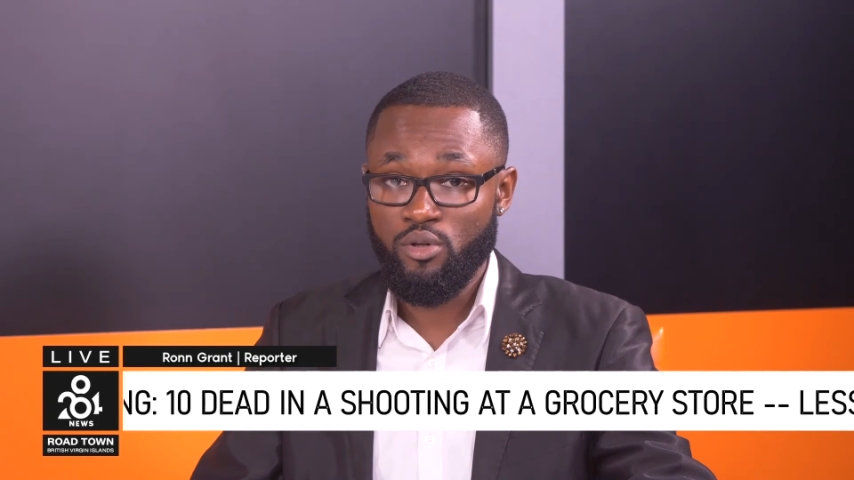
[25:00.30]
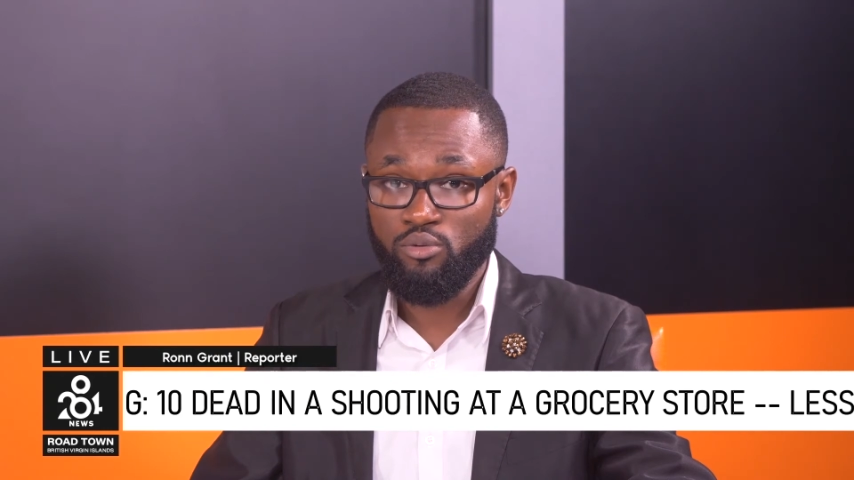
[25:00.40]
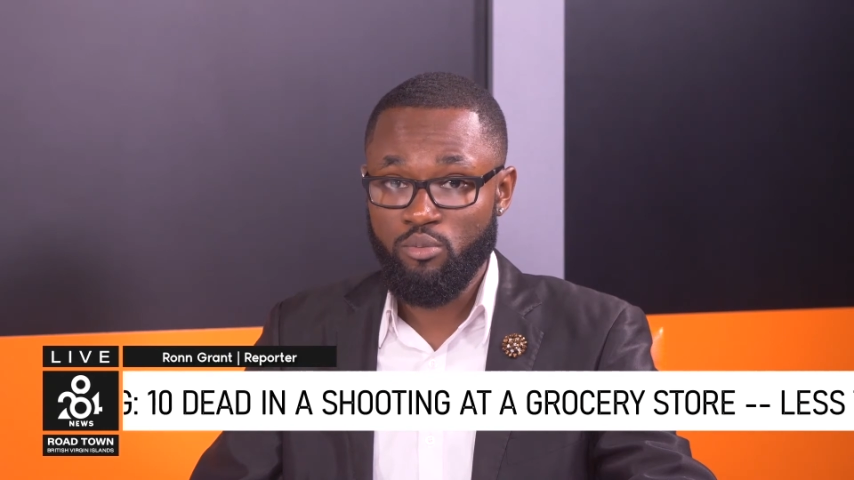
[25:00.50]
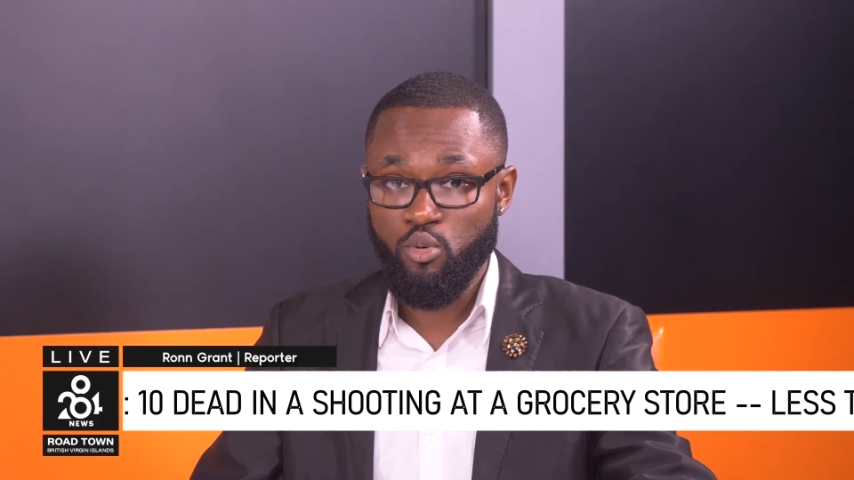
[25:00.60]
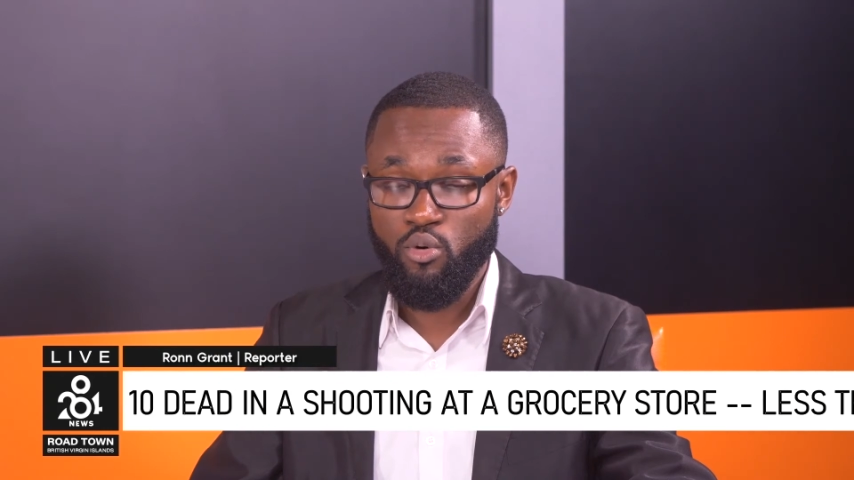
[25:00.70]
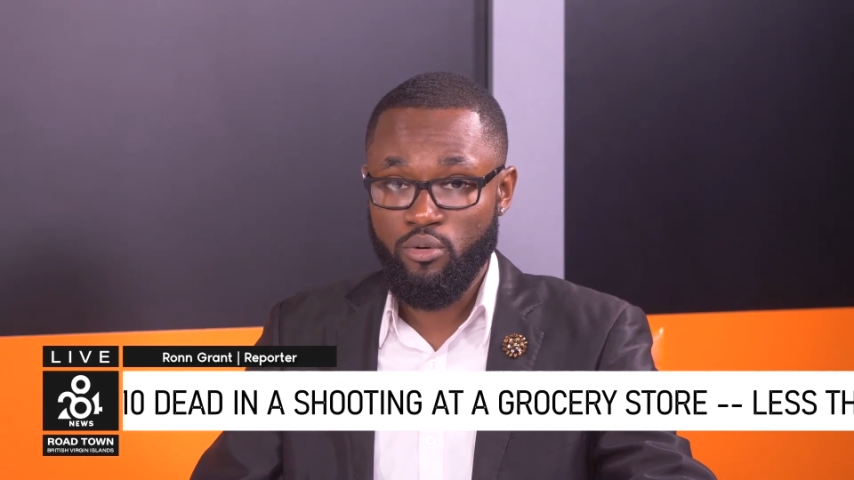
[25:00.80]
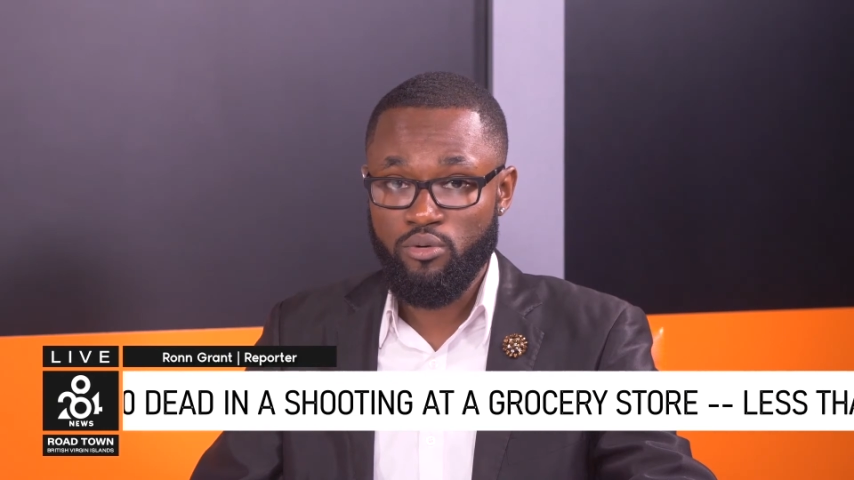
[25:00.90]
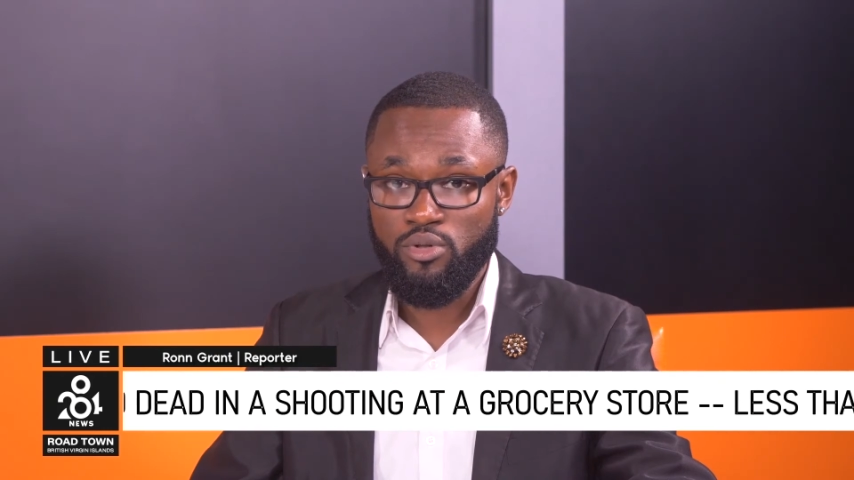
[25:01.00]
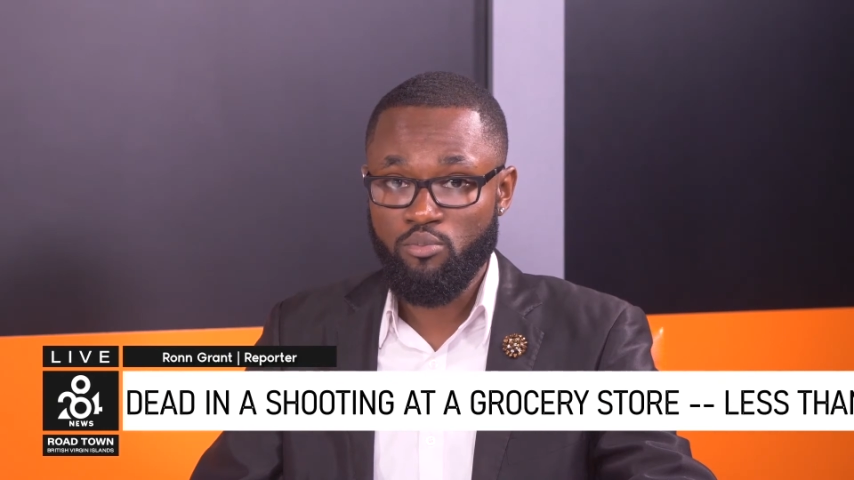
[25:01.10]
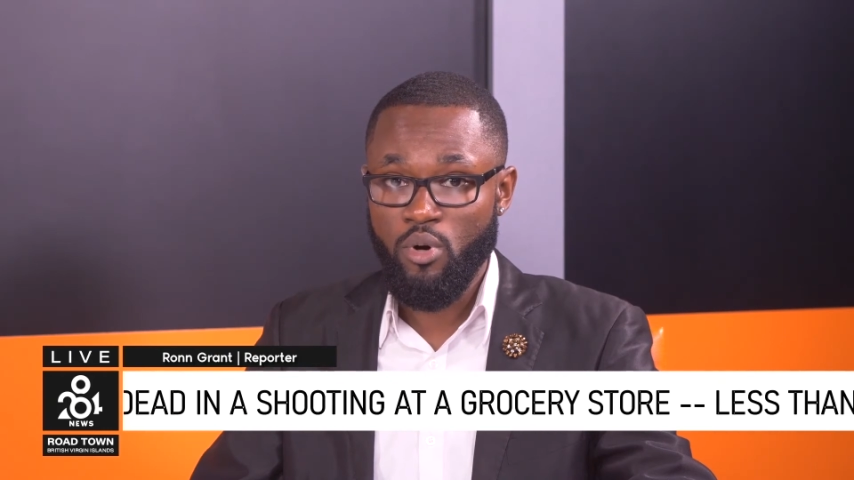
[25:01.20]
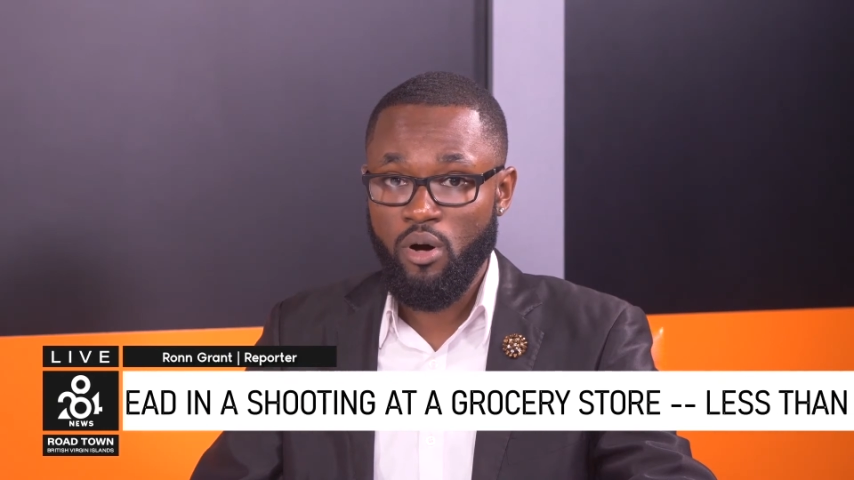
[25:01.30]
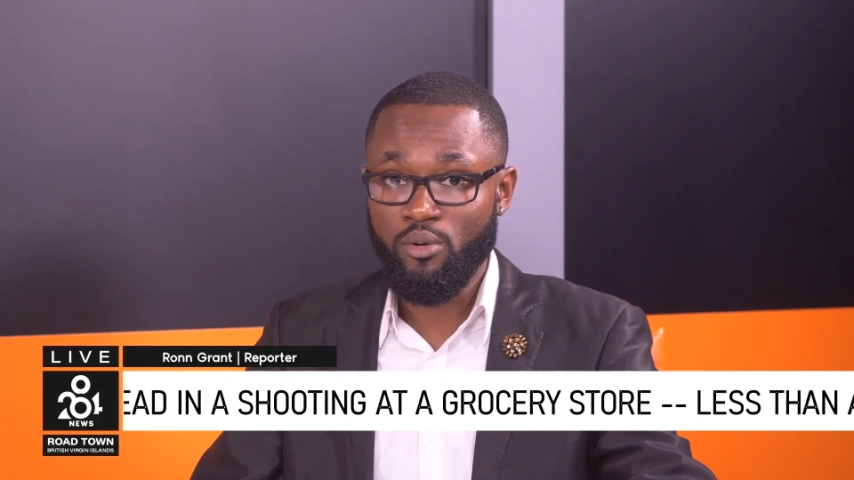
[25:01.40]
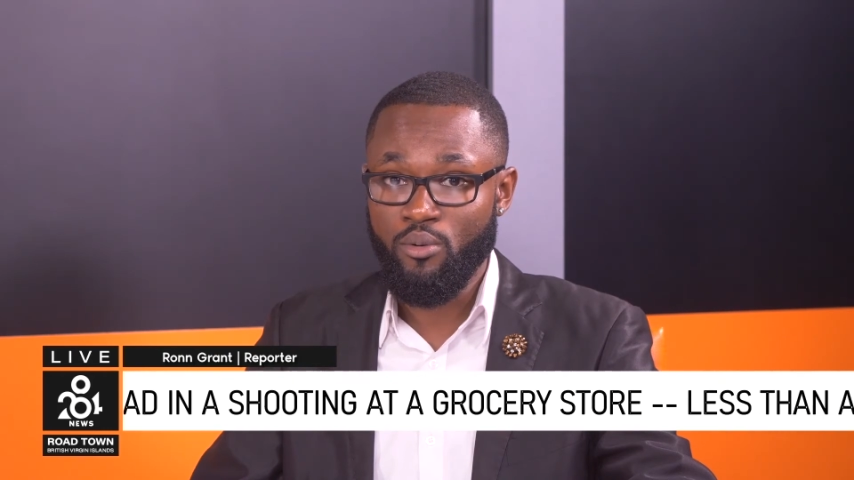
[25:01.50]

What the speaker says: told reporters Paul